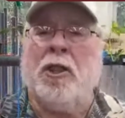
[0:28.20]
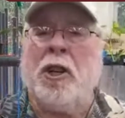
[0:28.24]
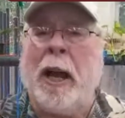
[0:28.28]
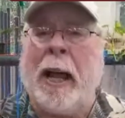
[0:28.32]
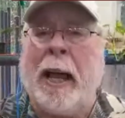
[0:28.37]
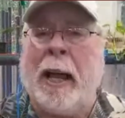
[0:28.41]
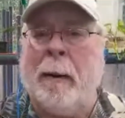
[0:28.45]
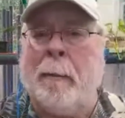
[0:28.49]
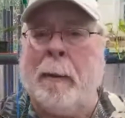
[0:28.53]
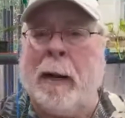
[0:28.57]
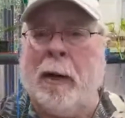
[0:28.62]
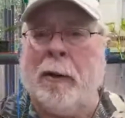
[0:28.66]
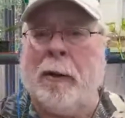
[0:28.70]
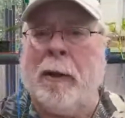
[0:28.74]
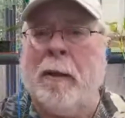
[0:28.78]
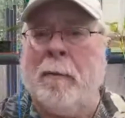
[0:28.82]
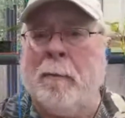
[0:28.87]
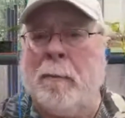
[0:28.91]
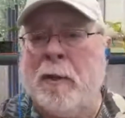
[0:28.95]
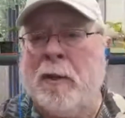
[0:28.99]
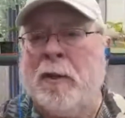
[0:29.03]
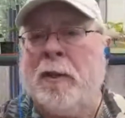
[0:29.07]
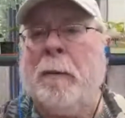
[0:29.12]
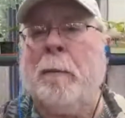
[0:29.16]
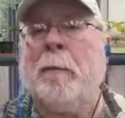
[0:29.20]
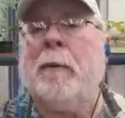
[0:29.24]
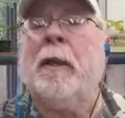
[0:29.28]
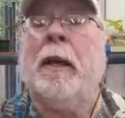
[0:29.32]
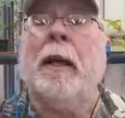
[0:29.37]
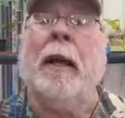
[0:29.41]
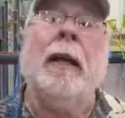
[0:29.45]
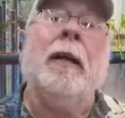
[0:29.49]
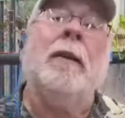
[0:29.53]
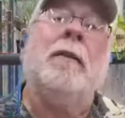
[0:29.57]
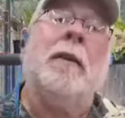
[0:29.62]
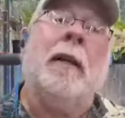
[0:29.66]
chat about some, some
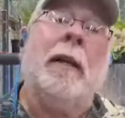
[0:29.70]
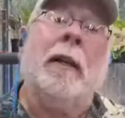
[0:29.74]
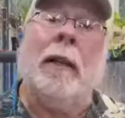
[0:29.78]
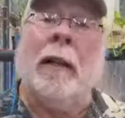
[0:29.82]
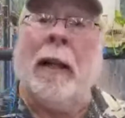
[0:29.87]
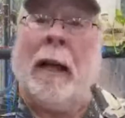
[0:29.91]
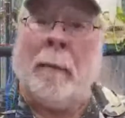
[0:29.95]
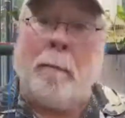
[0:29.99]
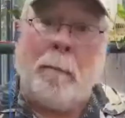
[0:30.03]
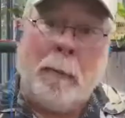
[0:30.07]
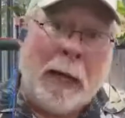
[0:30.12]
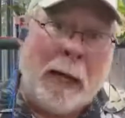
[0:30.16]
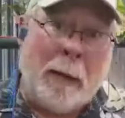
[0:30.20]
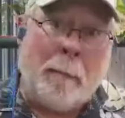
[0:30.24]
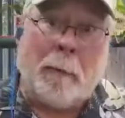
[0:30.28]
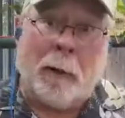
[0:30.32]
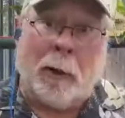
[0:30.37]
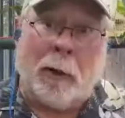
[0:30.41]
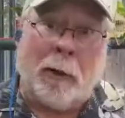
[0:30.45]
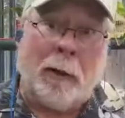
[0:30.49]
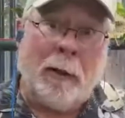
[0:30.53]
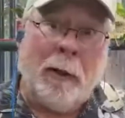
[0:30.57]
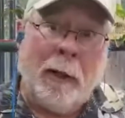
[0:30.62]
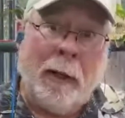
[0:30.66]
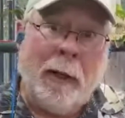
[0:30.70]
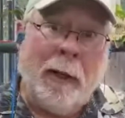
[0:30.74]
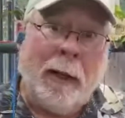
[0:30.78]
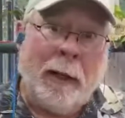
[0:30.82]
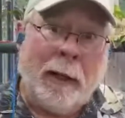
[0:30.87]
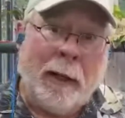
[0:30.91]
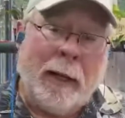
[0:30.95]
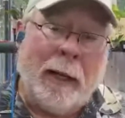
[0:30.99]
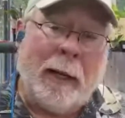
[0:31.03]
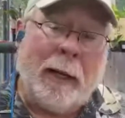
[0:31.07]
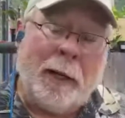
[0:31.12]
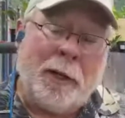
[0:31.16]
things and let people
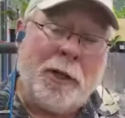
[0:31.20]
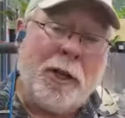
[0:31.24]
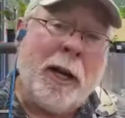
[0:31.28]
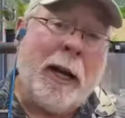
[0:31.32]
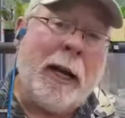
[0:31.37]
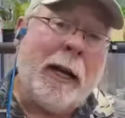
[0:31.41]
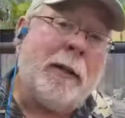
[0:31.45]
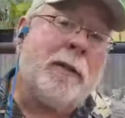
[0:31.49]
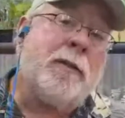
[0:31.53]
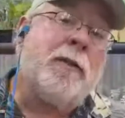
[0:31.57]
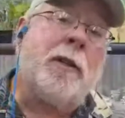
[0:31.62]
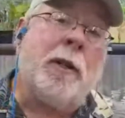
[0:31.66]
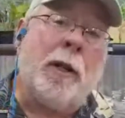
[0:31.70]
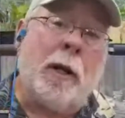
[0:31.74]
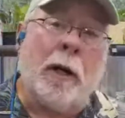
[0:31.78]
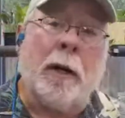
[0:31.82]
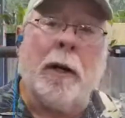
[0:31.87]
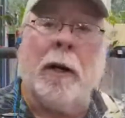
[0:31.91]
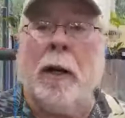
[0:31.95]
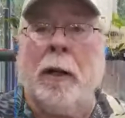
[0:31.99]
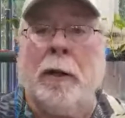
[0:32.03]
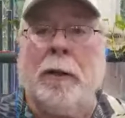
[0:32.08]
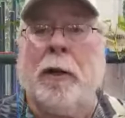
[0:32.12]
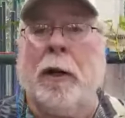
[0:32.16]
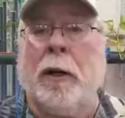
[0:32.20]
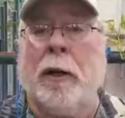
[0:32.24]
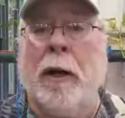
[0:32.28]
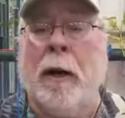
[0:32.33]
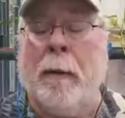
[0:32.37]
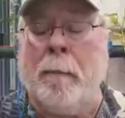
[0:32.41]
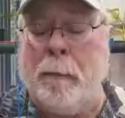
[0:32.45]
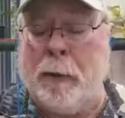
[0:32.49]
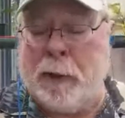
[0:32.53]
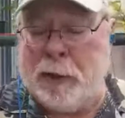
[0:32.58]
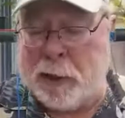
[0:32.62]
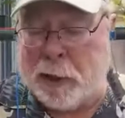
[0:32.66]
get a chance to, to
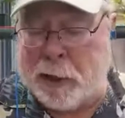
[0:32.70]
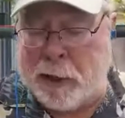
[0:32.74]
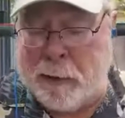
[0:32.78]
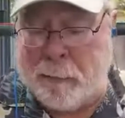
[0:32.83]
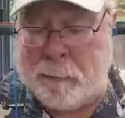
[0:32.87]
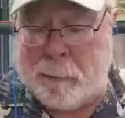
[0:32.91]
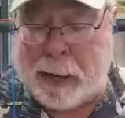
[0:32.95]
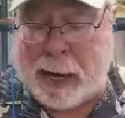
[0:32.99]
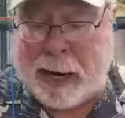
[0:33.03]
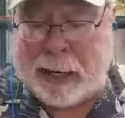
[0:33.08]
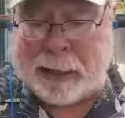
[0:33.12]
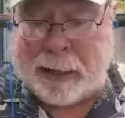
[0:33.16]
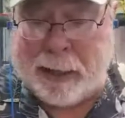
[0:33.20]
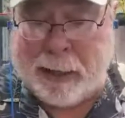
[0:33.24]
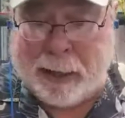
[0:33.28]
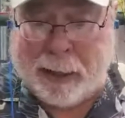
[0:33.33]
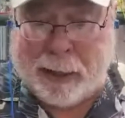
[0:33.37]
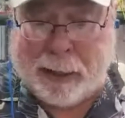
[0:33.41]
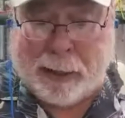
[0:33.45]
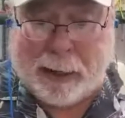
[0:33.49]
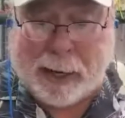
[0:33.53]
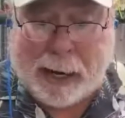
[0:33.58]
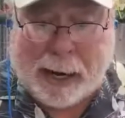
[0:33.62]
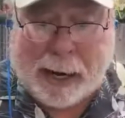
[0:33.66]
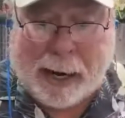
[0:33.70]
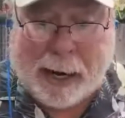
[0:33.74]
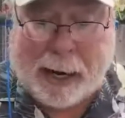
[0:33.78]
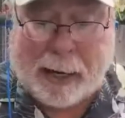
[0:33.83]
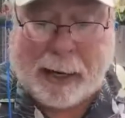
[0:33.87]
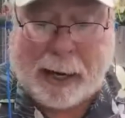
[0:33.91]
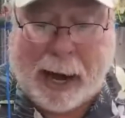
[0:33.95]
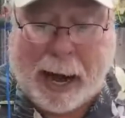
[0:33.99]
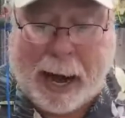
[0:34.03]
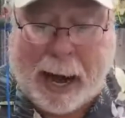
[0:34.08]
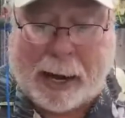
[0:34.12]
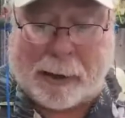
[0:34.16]
come to come back in
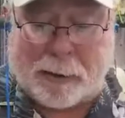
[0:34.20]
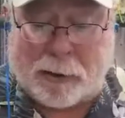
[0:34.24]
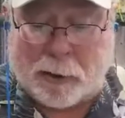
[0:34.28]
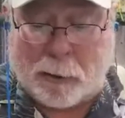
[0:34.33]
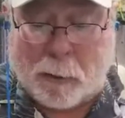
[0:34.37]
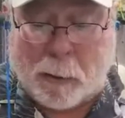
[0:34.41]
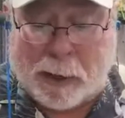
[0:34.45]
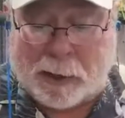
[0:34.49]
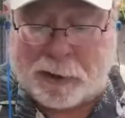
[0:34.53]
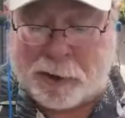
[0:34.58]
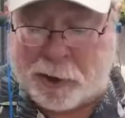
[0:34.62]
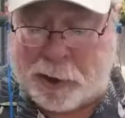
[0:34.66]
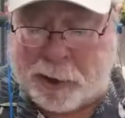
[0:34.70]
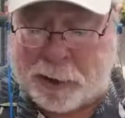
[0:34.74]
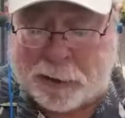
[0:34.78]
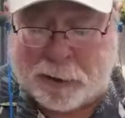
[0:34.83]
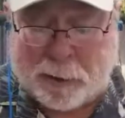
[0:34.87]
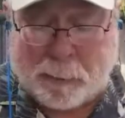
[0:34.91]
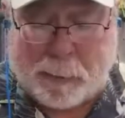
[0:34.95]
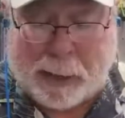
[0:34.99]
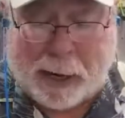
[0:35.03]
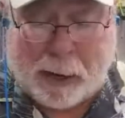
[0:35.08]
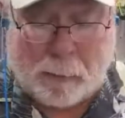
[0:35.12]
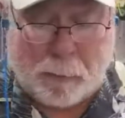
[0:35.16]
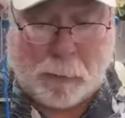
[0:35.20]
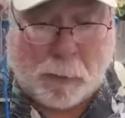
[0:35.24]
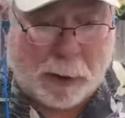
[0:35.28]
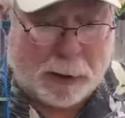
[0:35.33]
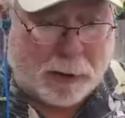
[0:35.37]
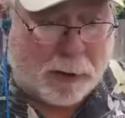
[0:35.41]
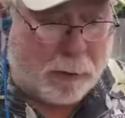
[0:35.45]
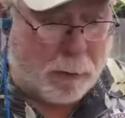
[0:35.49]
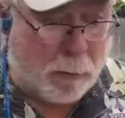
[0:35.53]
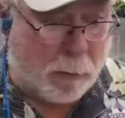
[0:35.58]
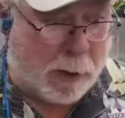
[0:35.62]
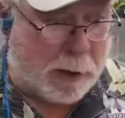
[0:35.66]
and ask questions about
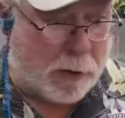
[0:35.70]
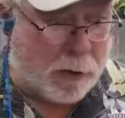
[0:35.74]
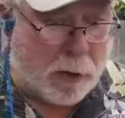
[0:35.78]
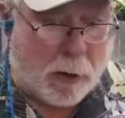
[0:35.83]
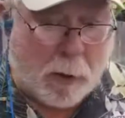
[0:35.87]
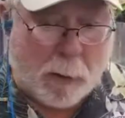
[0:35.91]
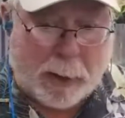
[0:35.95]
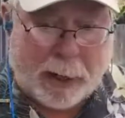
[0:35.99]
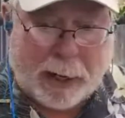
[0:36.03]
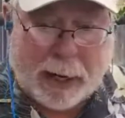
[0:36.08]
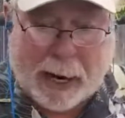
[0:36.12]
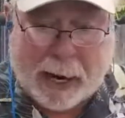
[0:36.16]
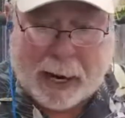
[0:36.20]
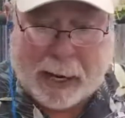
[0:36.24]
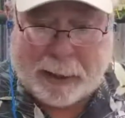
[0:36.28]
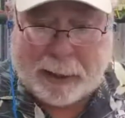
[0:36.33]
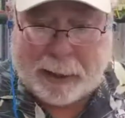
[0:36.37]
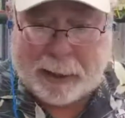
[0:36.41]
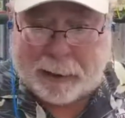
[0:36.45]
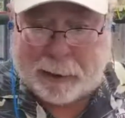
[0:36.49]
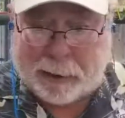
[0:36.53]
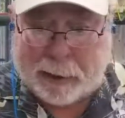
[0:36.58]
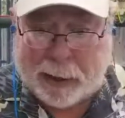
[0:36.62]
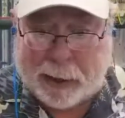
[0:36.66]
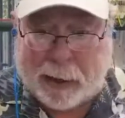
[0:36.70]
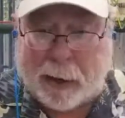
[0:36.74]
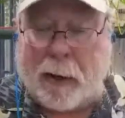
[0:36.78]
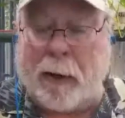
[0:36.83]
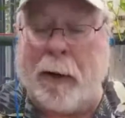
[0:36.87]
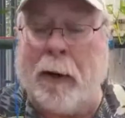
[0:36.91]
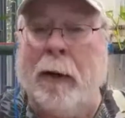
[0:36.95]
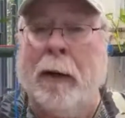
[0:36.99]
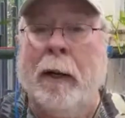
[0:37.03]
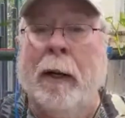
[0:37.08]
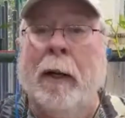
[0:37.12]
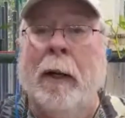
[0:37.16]
what's what's going on in
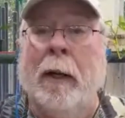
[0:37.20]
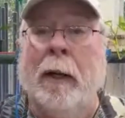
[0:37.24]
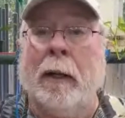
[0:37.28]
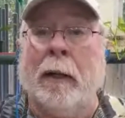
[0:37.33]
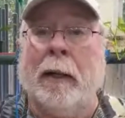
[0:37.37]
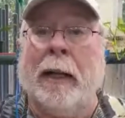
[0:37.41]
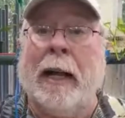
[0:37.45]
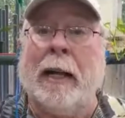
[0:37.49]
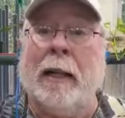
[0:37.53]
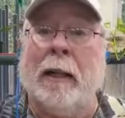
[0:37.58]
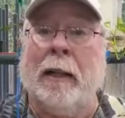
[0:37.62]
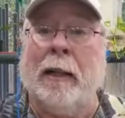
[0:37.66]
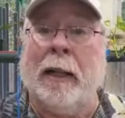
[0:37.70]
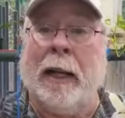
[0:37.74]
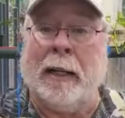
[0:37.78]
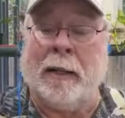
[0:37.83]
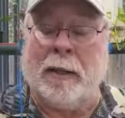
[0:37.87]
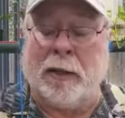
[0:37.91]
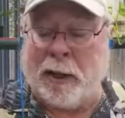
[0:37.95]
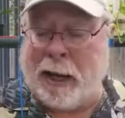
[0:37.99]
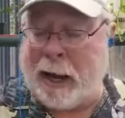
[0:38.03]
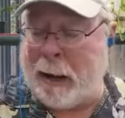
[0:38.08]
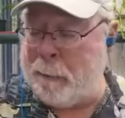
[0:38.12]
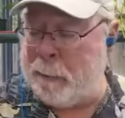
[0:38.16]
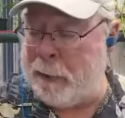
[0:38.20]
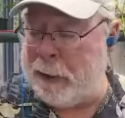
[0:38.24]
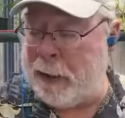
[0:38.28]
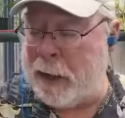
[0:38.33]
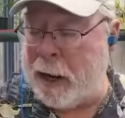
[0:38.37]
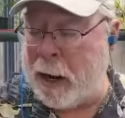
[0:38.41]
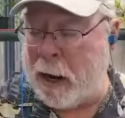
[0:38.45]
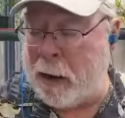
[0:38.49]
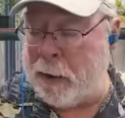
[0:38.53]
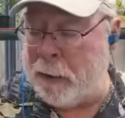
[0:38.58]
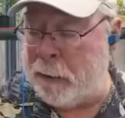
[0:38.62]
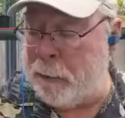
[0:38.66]
their landscape and
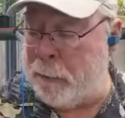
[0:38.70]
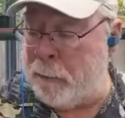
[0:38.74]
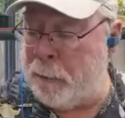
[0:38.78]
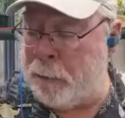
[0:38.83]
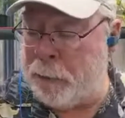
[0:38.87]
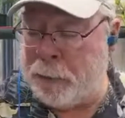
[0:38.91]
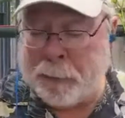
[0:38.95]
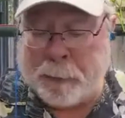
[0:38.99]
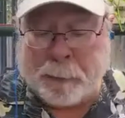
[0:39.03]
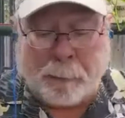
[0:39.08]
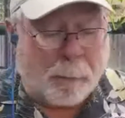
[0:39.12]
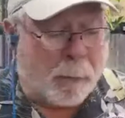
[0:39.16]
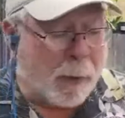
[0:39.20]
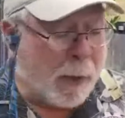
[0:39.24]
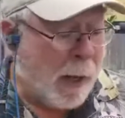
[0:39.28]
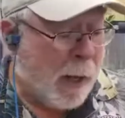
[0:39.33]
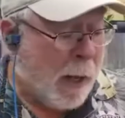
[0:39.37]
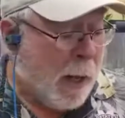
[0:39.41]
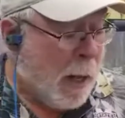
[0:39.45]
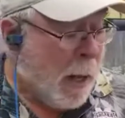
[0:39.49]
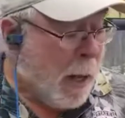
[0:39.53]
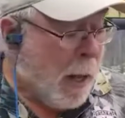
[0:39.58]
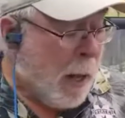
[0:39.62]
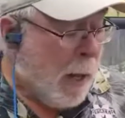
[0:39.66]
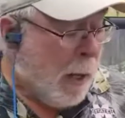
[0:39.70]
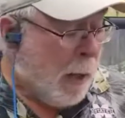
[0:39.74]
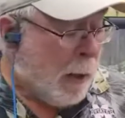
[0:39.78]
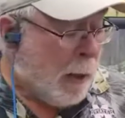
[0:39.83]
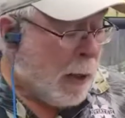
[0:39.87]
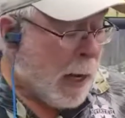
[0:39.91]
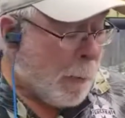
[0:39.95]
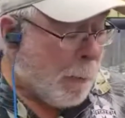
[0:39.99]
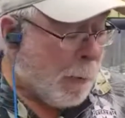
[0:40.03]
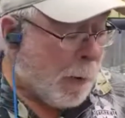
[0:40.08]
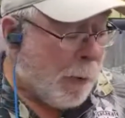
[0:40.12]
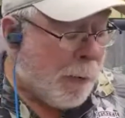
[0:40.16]
garden.
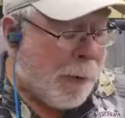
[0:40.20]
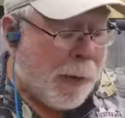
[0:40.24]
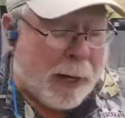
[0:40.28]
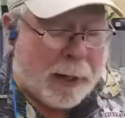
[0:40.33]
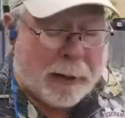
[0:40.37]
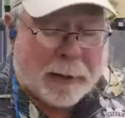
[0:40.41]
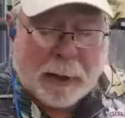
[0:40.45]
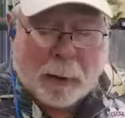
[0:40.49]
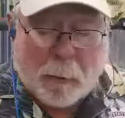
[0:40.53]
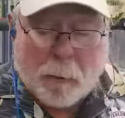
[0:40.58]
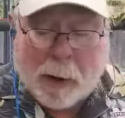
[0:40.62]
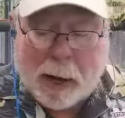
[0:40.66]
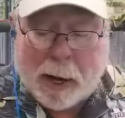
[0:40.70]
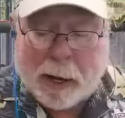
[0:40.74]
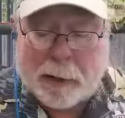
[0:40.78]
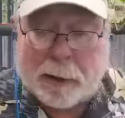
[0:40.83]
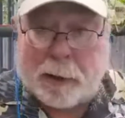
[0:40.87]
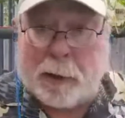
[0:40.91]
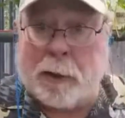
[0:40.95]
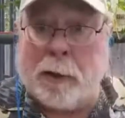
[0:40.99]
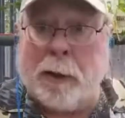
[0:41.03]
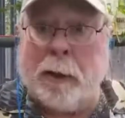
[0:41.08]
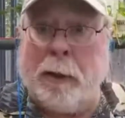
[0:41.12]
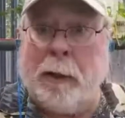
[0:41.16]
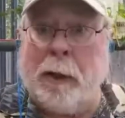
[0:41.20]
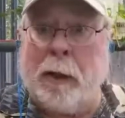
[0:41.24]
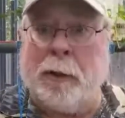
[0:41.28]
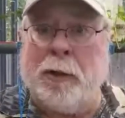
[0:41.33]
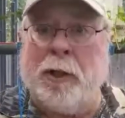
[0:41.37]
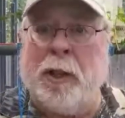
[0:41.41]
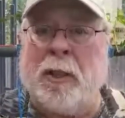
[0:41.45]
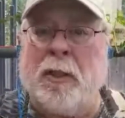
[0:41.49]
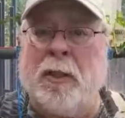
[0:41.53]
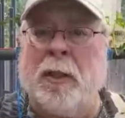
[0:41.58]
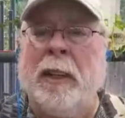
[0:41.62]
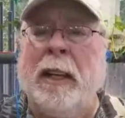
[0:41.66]
A couple things I wanted to you know
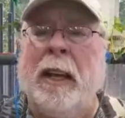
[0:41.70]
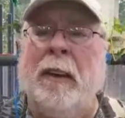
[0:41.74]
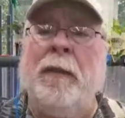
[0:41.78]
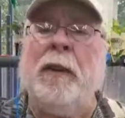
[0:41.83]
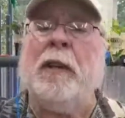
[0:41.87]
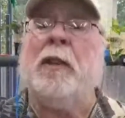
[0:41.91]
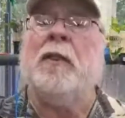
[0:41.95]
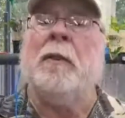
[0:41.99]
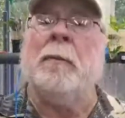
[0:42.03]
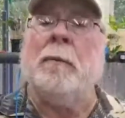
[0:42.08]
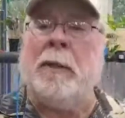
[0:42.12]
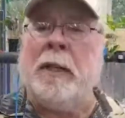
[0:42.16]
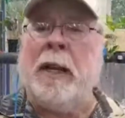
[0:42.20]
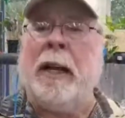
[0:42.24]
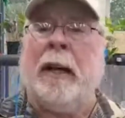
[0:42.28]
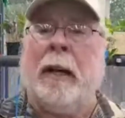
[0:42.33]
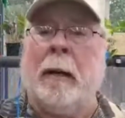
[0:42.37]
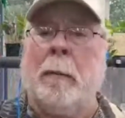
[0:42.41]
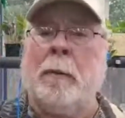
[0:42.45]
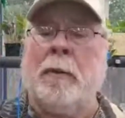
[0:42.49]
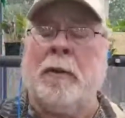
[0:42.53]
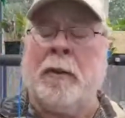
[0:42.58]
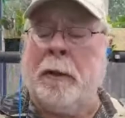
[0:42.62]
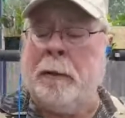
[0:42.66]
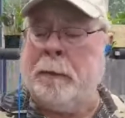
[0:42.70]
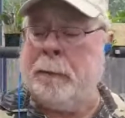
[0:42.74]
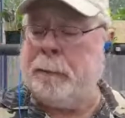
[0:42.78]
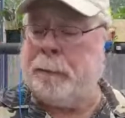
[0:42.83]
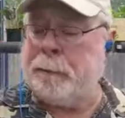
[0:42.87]
just give you some tips.